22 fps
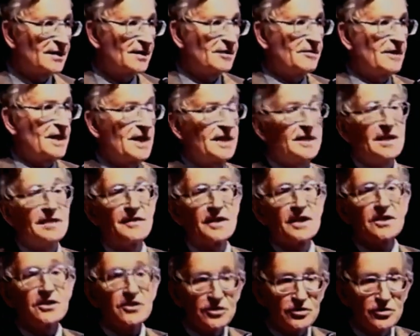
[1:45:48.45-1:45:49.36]
and we had to have a
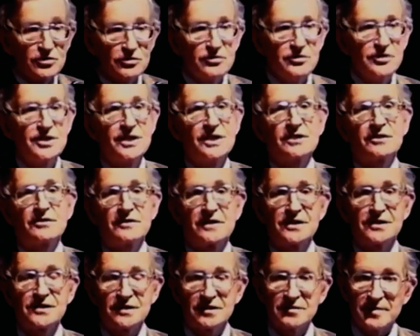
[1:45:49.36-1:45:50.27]
huge
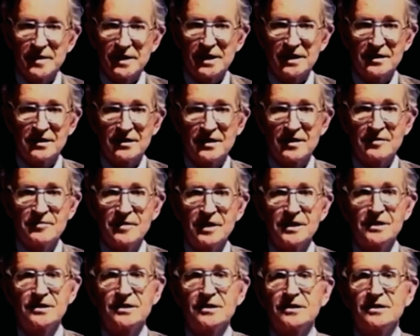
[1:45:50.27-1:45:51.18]
increase in the military
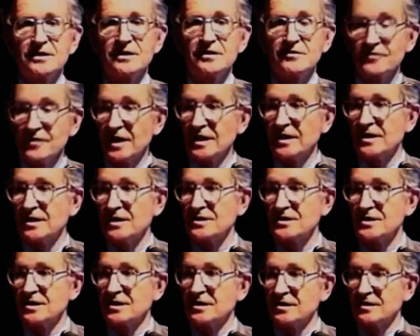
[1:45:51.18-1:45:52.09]
budget to defend
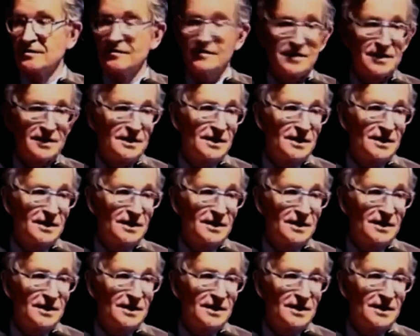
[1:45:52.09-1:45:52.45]
ourselves.